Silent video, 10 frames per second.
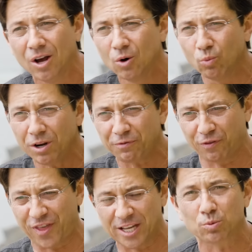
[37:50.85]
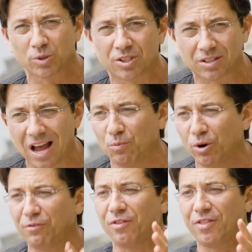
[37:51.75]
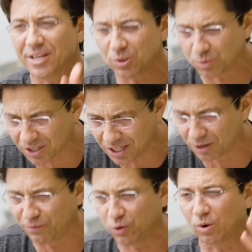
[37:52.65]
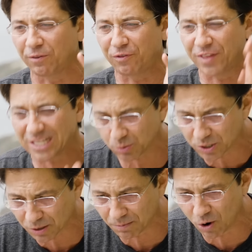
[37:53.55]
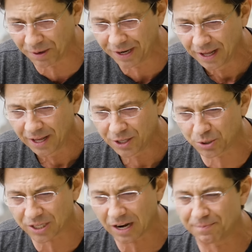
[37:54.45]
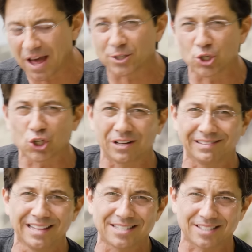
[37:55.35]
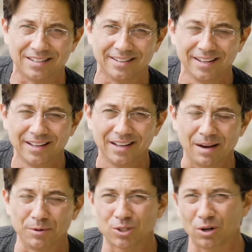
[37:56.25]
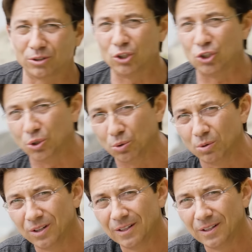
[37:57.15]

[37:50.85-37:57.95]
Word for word: Mm. What if this was the time? What if this was the interview? What if this was the moment you said, I'm not just gonna listen, I'm gonna start to do?